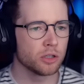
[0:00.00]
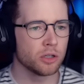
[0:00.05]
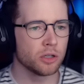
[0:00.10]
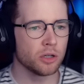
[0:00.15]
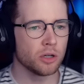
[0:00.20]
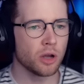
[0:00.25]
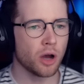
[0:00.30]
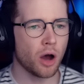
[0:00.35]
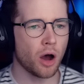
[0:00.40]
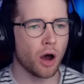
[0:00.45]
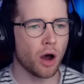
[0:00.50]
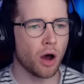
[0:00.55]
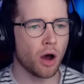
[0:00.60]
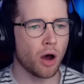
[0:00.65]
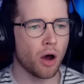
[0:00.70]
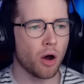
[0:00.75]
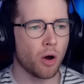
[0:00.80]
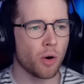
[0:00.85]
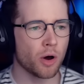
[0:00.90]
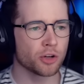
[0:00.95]
Woo!
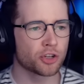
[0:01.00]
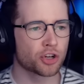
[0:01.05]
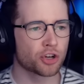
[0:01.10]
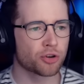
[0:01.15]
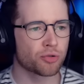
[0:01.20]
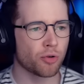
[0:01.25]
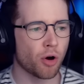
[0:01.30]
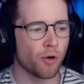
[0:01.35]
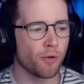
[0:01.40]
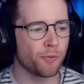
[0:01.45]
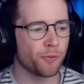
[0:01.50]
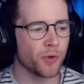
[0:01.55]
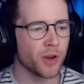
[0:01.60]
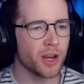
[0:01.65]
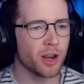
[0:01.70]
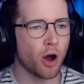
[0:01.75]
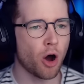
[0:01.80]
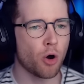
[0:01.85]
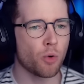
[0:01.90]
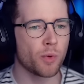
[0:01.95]
Yo, a
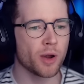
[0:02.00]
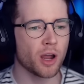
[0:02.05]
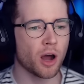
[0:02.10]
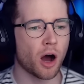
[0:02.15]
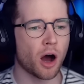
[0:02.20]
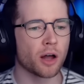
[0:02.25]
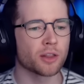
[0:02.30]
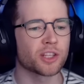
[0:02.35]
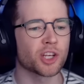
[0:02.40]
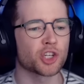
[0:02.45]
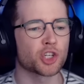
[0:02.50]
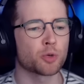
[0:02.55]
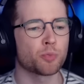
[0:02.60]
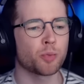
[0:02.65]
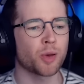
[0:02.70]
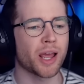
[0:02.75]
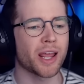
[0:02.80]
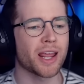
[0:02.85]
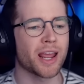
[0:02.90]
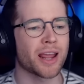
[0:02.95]
trophy? Oh, we are
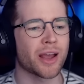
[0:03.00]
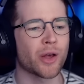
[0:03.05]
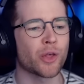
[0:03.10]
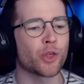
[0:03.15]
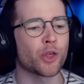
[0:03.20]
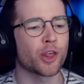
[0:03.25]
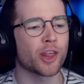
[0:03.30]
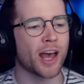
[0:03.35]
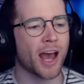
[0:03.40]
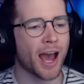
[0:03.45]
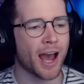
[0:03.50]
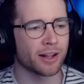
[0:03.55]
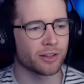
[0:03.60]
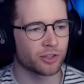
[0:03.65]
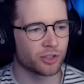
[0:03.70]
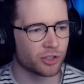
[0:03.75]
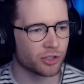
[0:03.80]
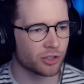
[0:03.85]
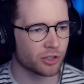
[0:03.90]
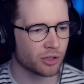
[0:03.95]
displaying
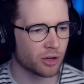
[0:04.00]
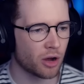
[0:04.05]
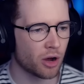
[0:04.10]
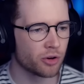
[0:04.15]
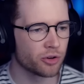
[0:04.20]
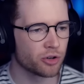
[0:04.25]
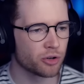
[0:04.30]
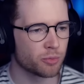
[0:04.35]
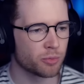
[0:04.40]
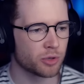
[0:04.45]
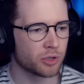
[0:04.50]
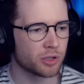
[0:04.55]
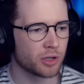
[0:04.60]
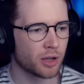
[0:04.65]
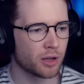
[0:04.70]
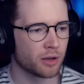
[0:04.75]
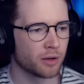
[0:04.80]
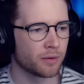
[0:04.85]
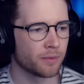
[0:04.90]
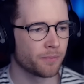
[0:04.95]
that.
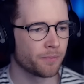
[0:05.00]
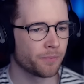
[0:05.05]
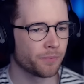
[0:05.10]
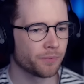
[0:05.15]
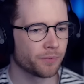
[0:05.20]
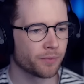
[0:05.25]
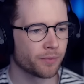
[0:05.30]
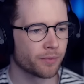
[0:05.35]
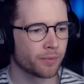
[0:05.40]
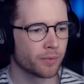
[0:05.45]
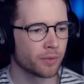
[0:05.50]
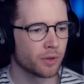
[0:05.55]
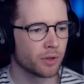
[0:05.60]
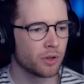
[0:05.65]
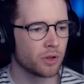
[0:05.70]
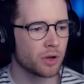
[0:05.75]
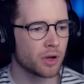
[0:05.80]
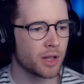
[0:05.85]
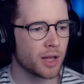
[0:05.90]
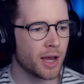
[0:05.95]

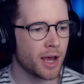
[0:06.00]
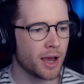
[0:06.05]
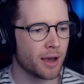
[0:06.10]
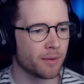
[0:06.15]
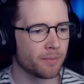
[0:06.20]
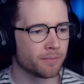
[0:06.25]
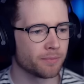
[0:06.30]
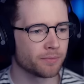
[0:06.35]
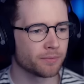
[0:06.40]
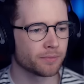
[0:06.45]
100%. Look at that.